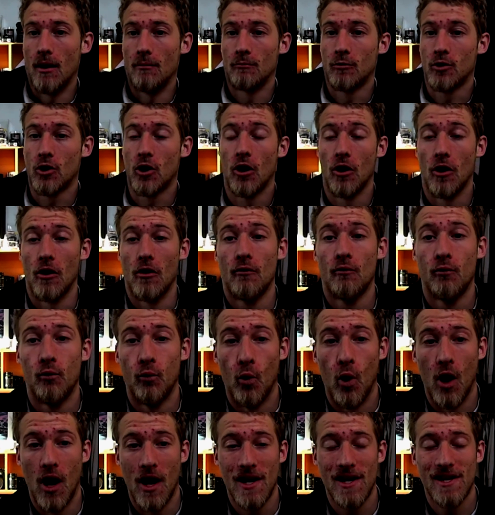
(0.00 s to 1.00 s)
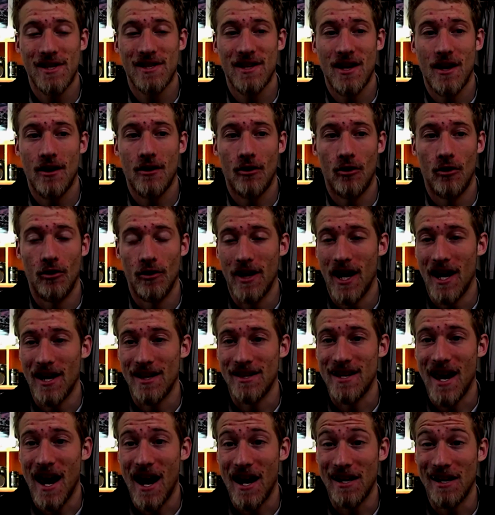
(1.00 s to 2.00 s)
curve was on
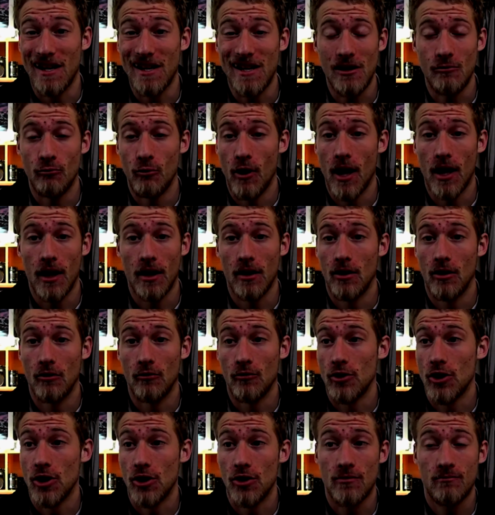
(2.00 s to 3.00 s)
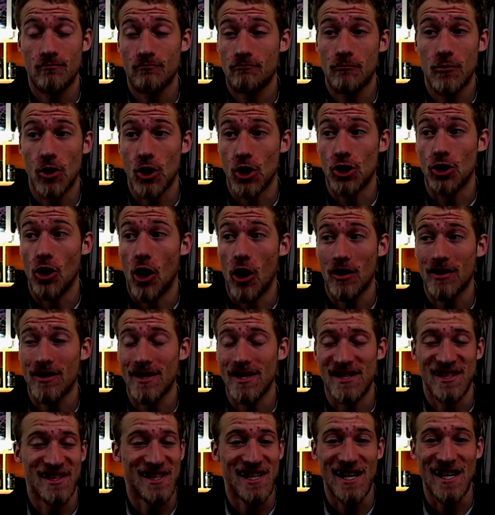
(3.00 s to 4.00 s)
that day anyway, and they were just shocked
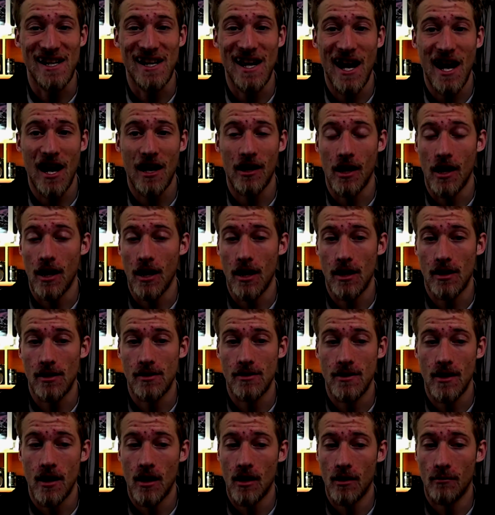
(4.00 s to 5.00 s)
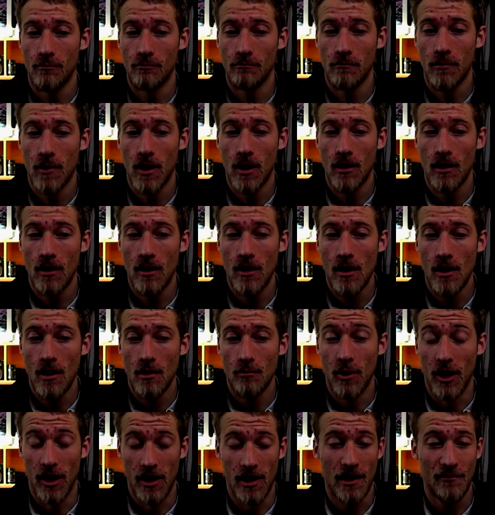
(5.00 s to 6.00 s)
to see that. And
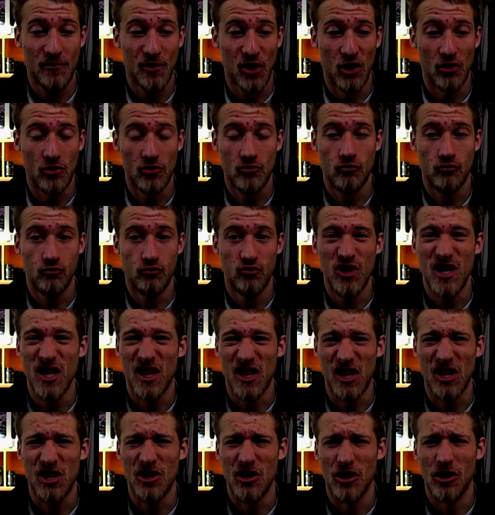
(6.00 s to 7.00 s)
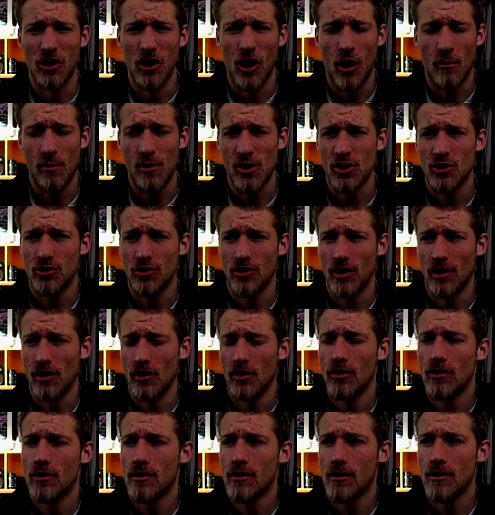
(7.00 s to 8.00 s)
but definitely it was really good opportunity
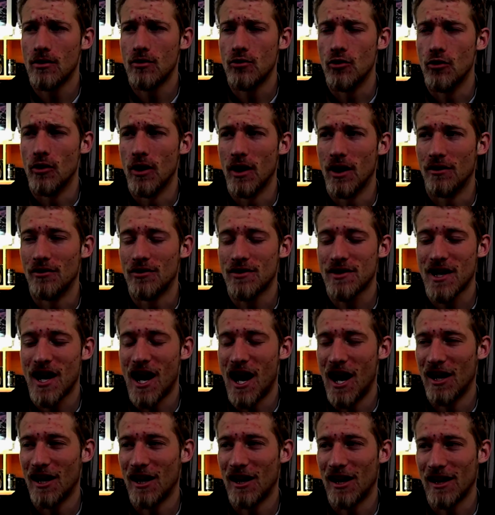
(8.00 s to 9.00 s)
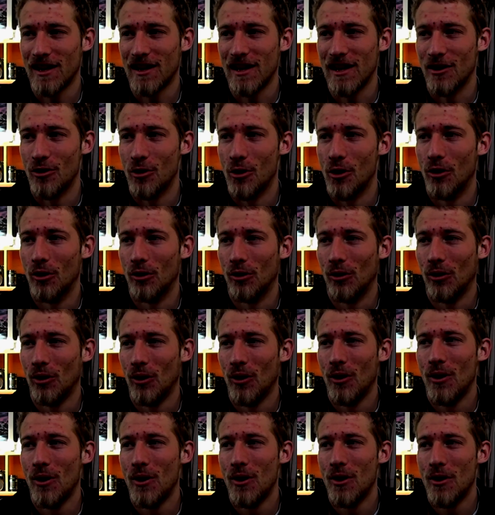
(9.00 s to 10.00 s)
to do it. It was kind of like the whole,
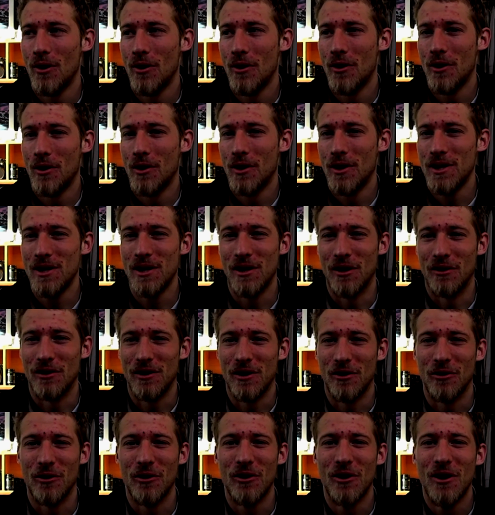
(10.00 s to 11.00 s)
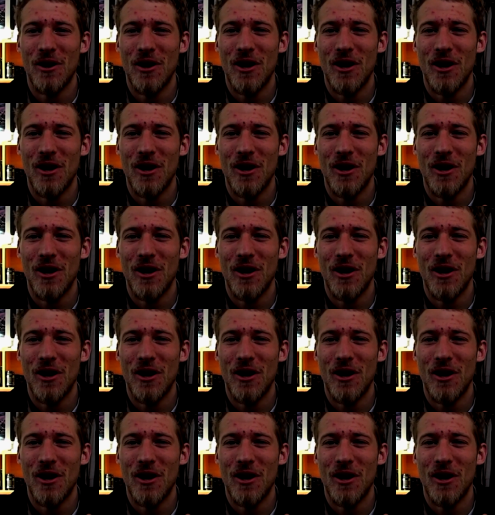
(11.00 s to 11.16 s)
your